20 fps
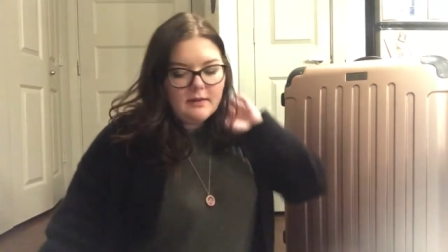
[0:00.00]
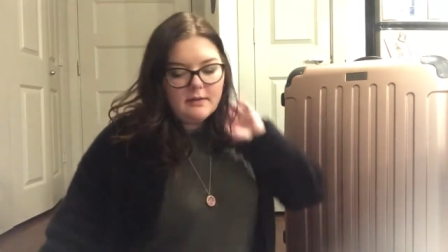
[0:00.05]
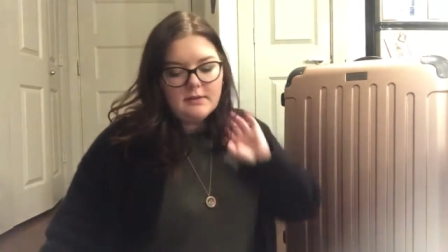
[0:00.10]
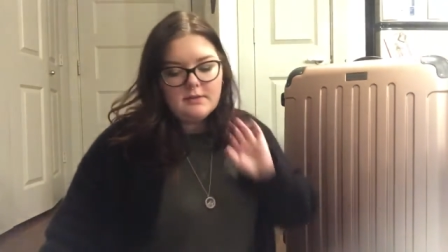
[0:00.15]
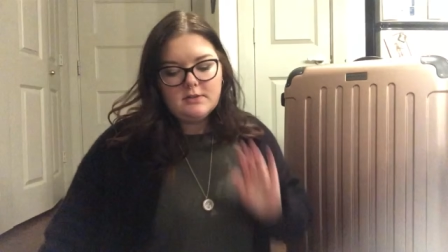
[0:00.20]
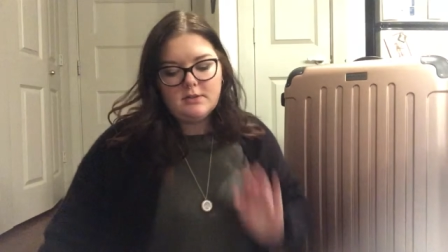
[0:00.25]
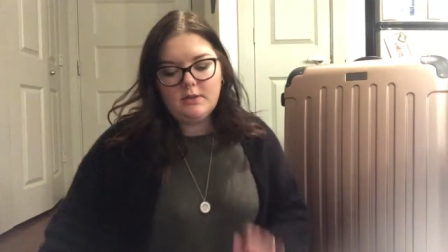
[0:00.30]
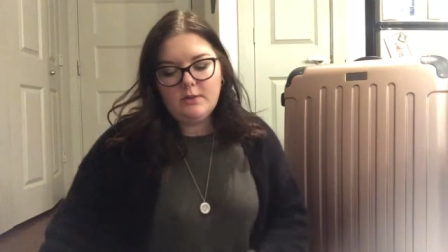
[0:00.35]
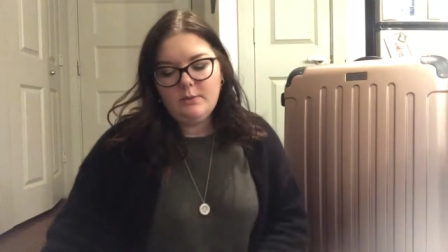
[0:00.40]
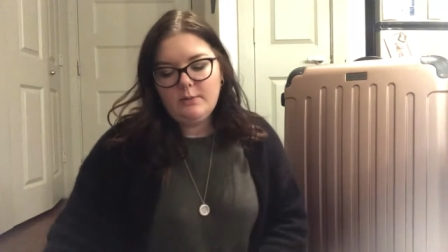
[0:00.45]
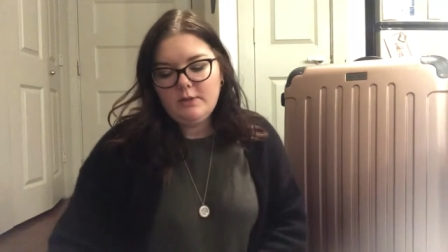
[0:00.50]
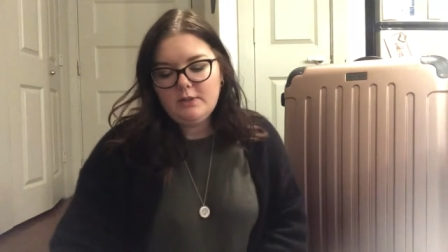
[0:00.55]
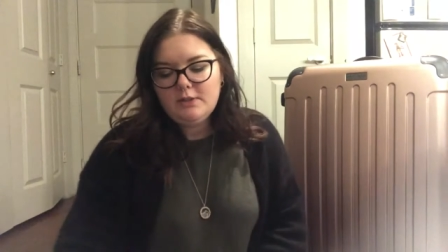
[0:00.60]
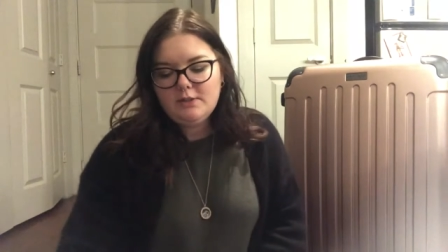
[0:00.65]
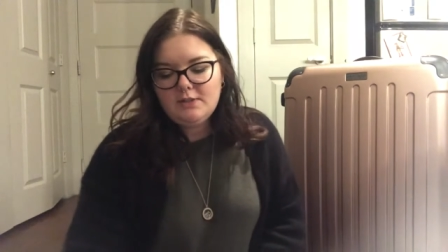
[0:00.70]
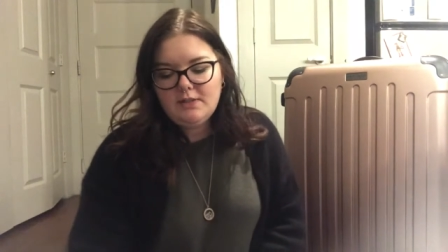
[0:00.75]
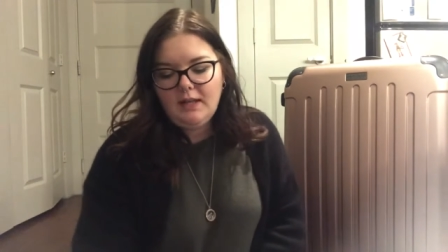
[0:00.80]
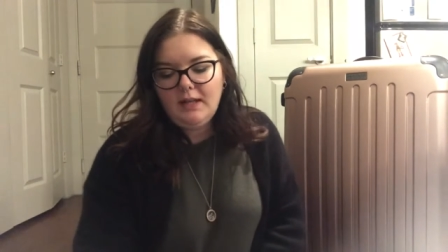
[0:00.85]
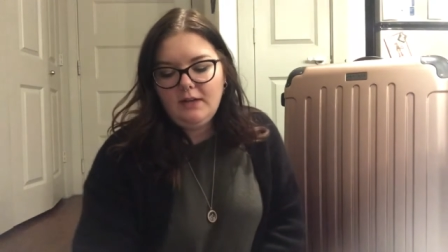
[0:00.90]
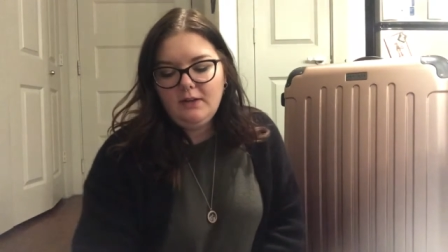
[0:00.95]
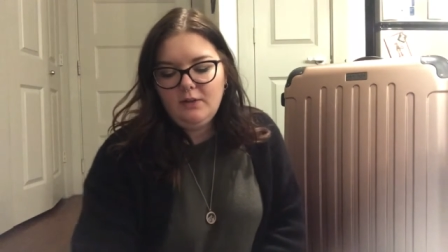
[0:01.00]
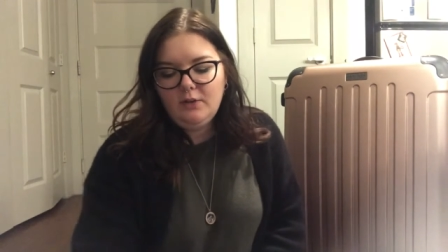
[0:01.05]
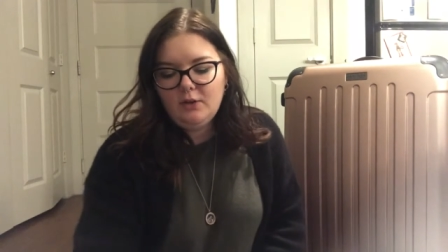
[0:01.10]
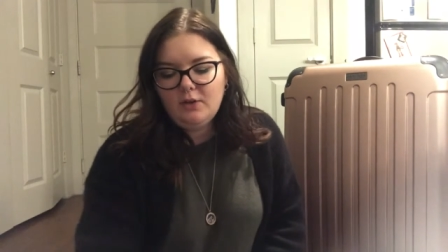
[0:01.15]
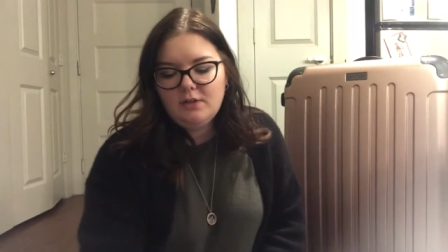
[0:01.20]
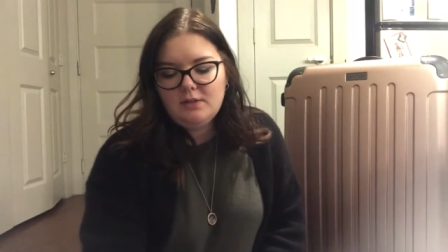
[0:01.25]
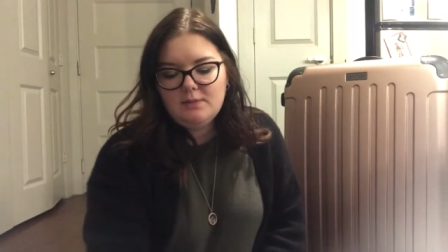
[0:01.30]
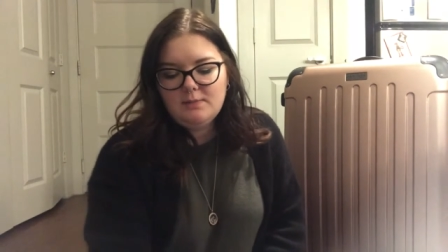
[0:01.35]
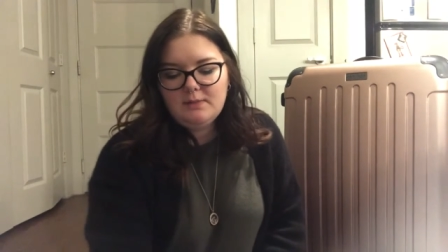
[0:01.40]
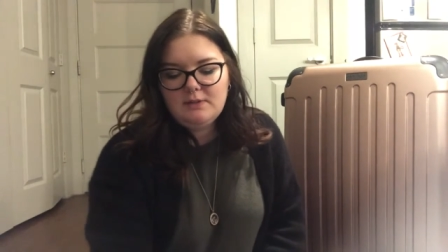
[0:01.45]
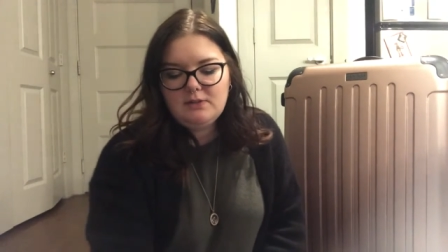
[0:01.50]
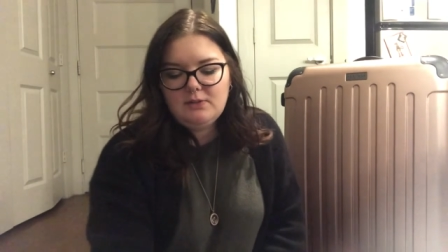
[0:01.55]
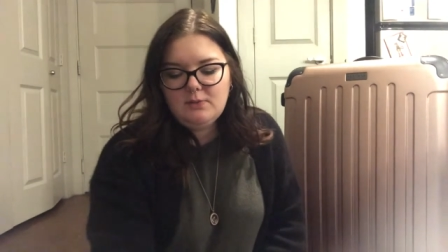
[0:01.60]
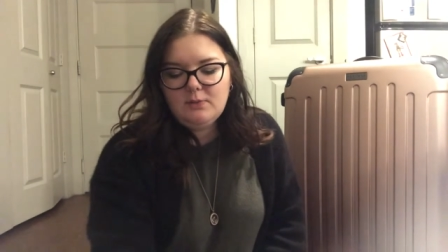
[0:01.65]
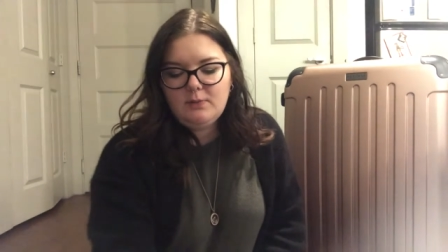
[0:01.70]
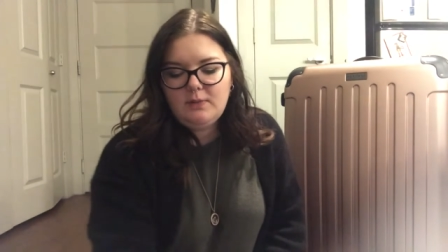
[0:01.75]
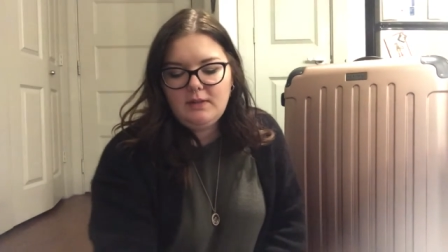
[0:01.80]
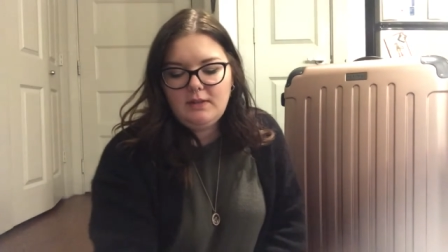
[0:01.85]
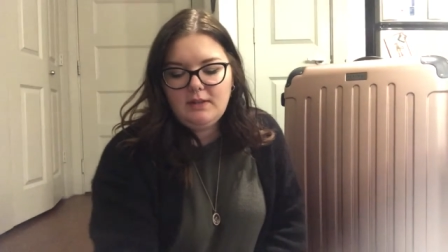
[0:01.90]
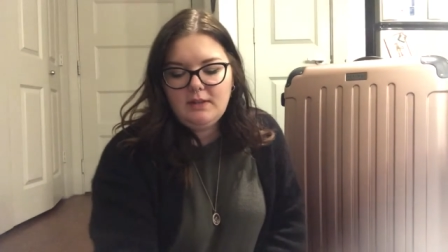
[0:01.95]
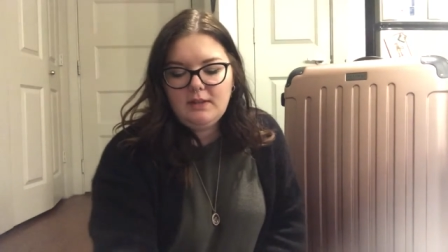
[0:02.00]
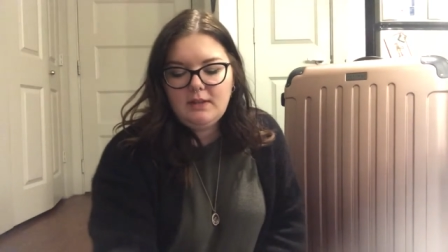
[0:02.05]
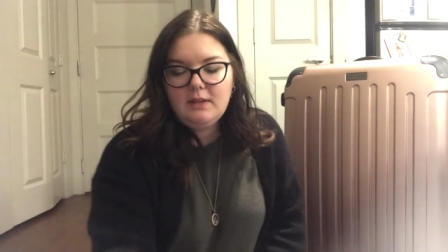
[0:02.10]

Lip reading: So we just had Christmas with